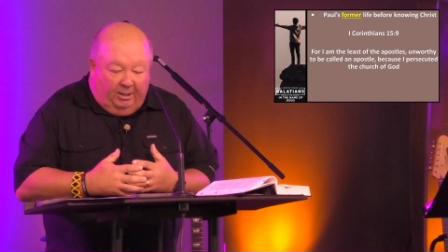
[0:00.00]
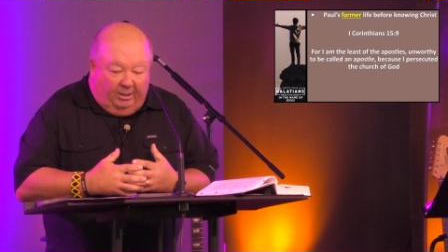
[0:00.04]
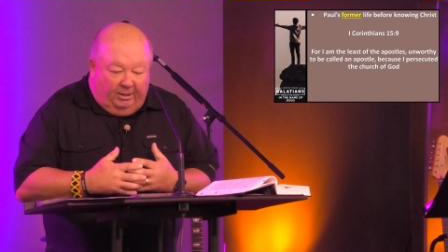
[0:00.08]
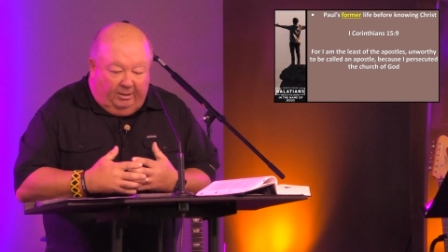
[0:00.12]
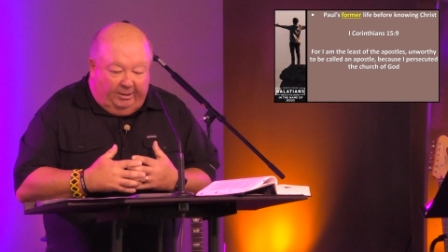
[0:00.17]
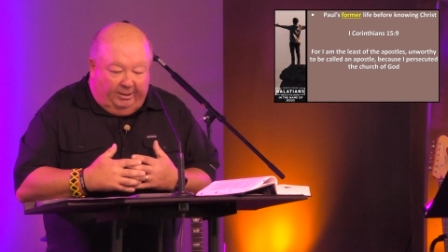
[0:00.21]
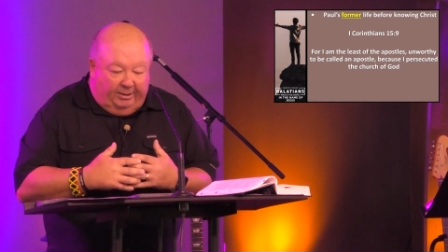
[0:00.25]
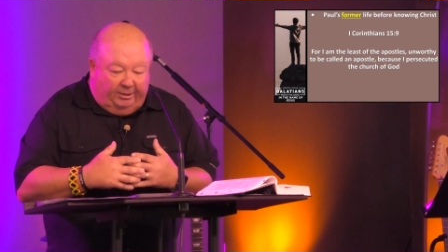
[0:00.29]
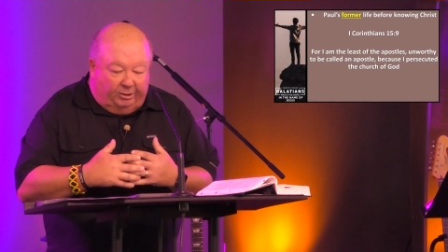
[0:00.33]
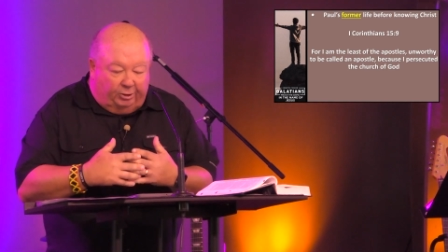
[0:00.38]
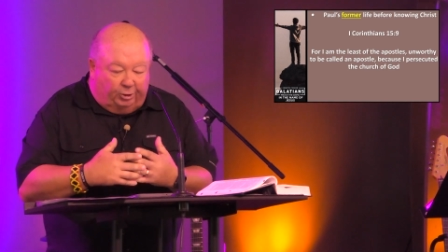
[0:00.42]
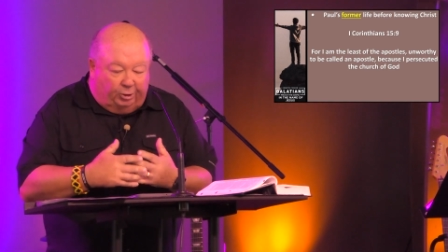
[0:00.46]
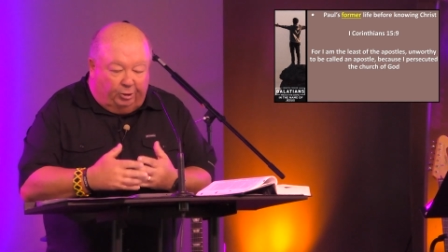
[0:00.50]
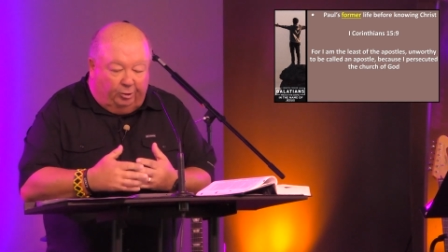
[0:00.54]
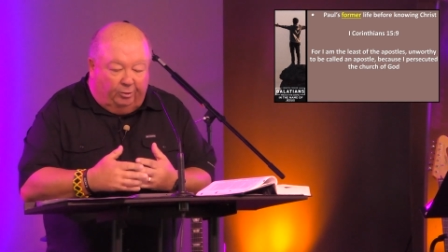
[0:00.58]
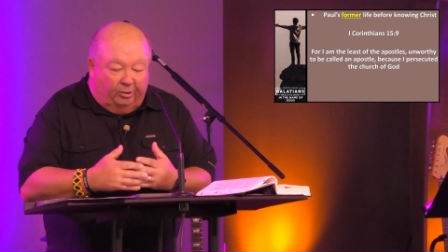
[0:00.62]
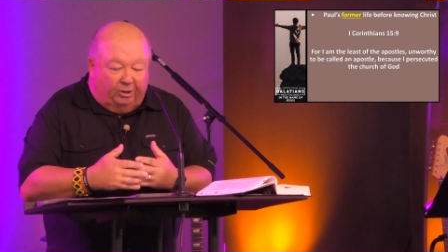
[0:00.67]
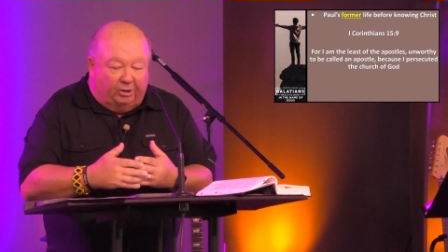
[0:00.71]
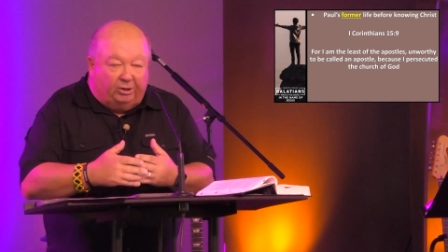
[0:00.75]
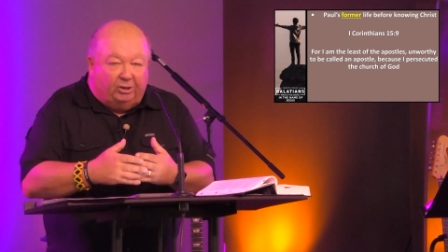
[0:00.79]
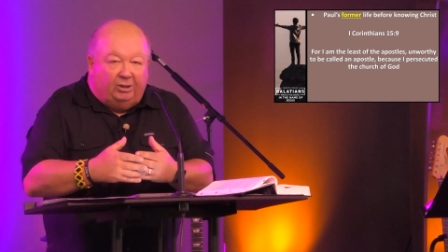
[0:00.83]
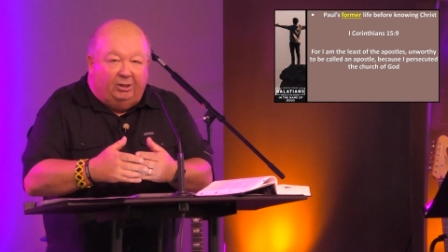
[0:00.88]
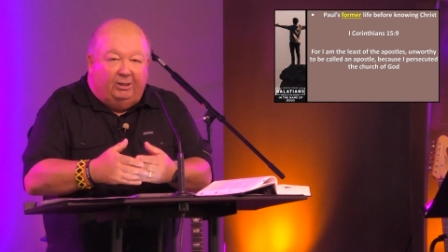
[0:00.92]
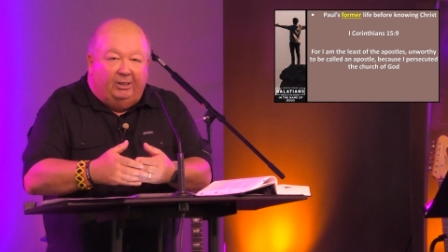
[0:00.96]
these
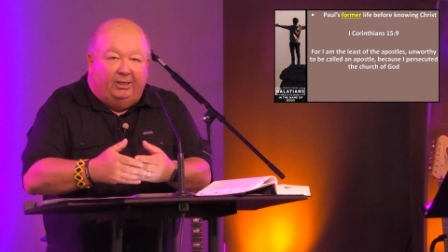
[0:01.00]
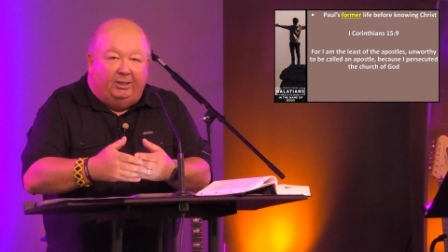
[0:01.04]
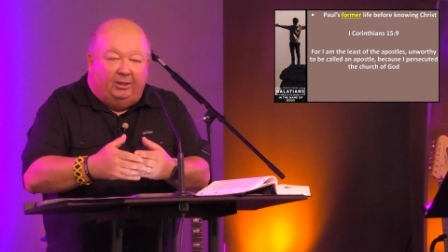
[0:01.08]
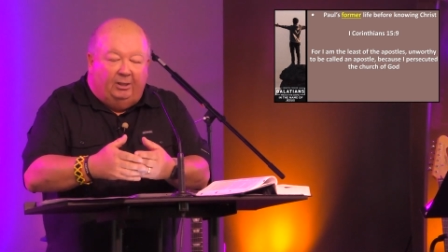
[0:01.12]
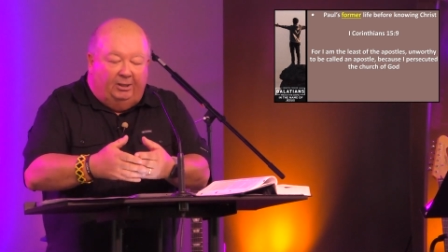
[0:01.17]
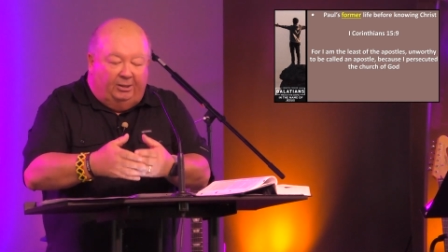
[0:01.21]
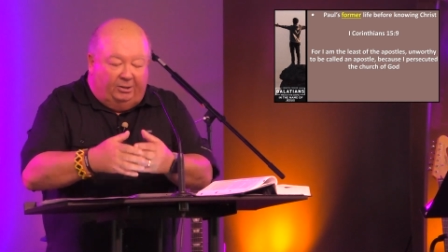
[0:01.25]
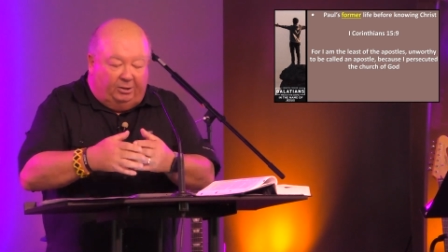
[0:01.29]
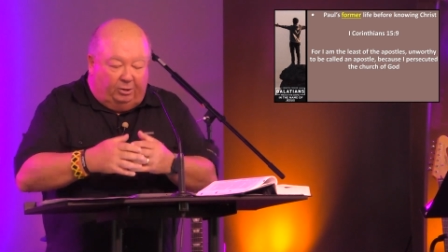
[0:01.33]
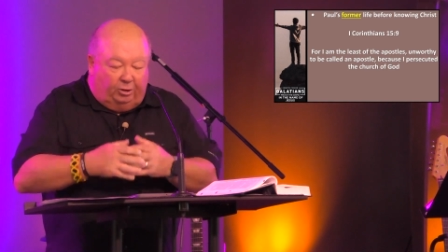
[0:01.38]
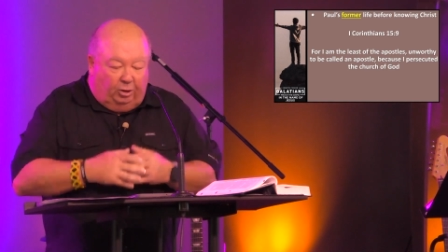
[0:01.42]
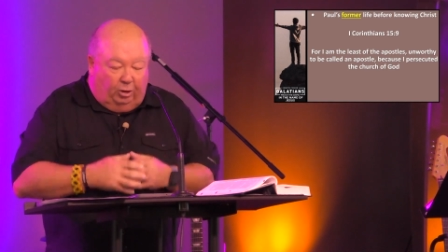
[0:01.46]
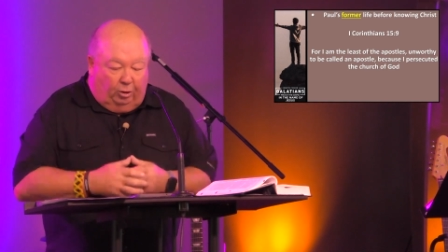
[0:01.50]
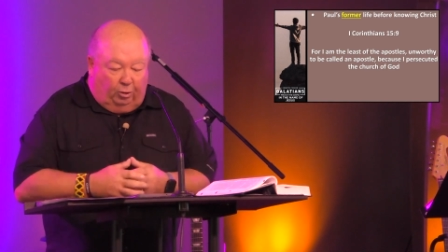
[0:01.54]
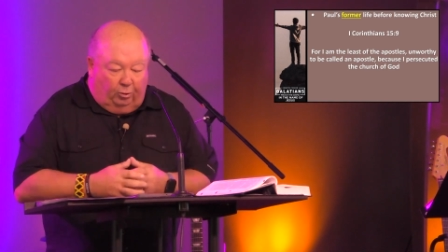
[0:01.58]
Jewish legalist